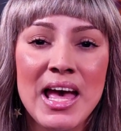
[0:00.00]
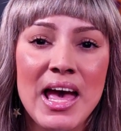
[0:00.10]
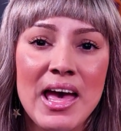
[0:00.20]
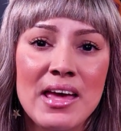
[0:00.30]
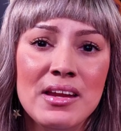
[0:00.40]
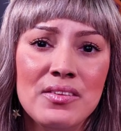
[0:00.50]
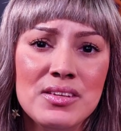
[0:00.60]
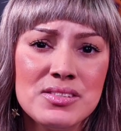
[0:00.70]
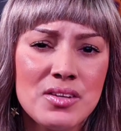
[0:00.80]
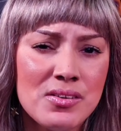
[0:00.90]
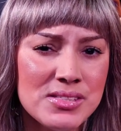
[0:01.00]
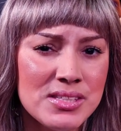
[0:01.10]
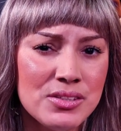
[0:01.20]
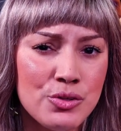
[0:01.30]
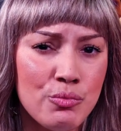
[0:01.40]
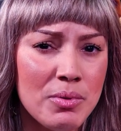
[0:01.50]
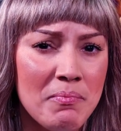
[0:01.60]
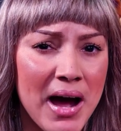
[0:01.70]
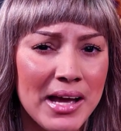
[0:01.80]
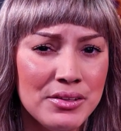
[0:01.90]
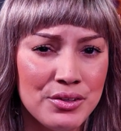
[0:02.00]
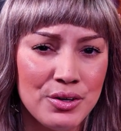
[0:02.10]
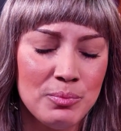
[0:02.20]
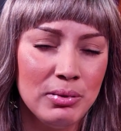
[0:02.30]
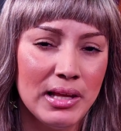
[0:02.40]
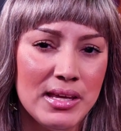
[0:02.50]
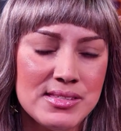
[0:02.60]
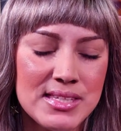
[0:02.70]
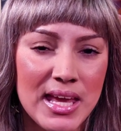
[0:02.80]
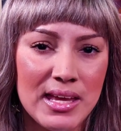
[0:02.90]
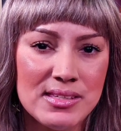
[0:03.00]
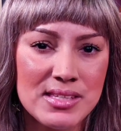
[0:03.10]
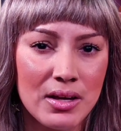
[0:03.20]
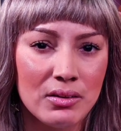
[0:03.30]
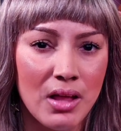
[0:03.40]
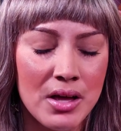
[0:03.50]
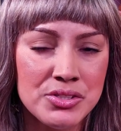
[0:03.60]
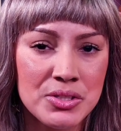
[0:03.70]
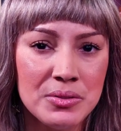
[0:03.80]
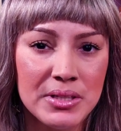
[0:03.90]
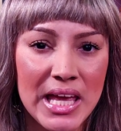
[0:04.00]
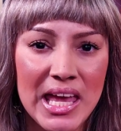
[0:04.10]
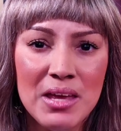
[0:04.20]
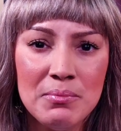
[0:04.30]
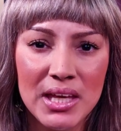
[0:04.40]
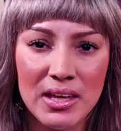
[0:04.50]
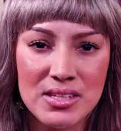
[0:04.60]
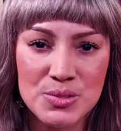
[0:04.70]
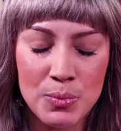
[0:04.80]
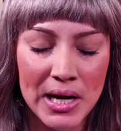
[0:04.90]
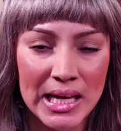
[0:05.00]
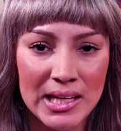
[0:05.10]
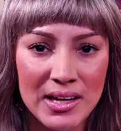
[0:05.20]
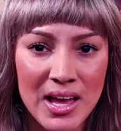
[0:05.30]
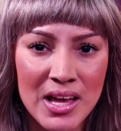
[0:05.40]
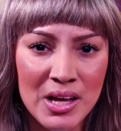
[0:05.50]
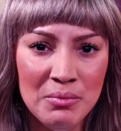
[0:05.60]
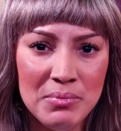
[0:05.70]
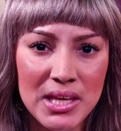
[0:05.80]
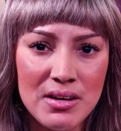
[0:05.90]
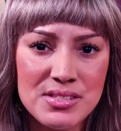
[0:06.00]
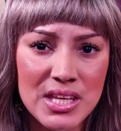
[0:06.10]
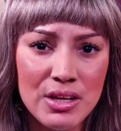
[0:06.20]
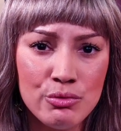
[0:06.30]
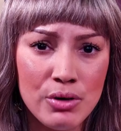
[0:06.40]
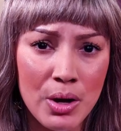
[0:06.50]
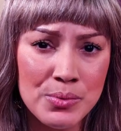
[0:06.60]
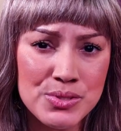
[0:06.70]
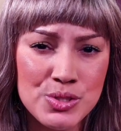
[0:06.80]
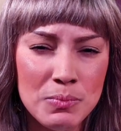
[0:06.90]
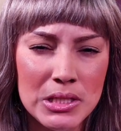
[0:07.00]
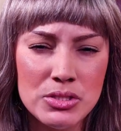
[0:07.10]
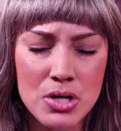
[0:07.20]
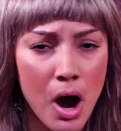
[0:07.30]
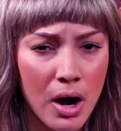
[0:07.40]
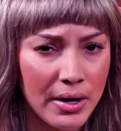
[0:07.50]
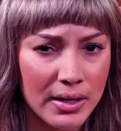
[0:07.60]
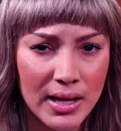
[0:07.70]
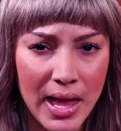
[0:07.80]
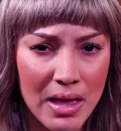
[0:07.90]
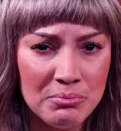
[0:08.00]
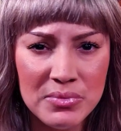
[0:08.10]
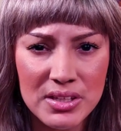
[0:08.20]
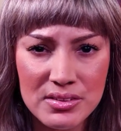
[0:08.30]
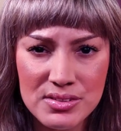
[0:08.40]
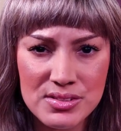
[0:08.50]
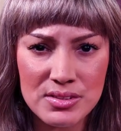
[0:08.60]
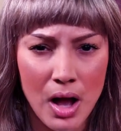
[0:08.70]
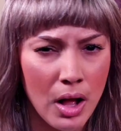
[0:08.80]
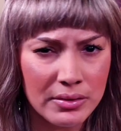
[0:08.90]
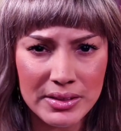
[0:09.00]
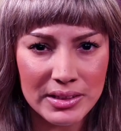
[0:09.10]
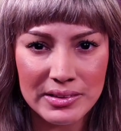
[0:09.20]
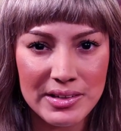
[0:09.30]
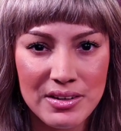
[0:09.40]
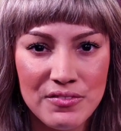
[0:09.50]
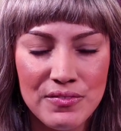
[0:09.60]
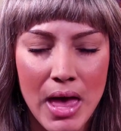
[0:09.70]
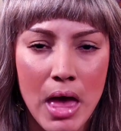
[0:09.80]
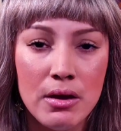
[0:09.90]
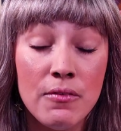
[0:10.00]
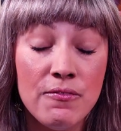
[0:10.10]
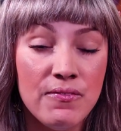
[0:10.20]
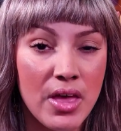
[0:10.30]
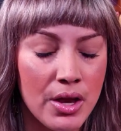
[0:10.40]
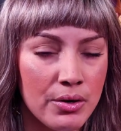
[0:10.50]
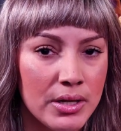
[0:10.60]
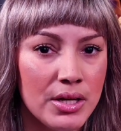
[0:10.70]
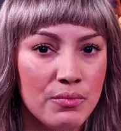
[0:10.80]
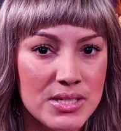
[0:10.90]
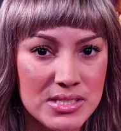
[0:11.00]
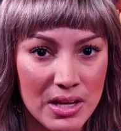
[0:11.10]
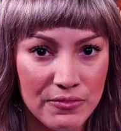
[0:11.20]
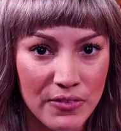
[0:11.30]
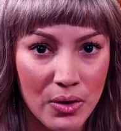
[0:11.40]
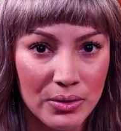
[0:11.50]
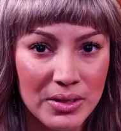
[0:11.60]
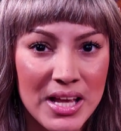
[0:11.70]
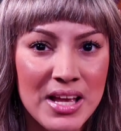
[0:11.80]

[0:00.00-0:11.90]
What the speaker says: And this constant reminder plays a psychological game in his brain because he grows to be dark, envious, calculative, and very resentful.